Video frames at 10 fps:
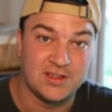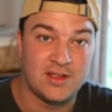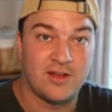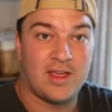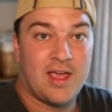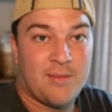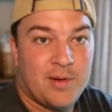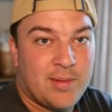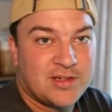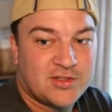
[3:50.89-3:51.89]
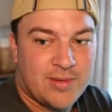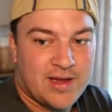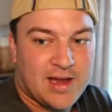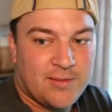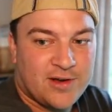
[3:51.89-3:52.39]
Okay, I'm going to make sure my
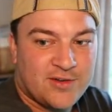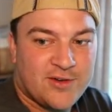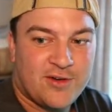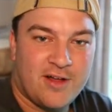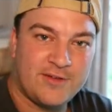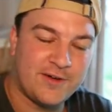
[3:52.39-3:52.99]
camera doesn't turn off here.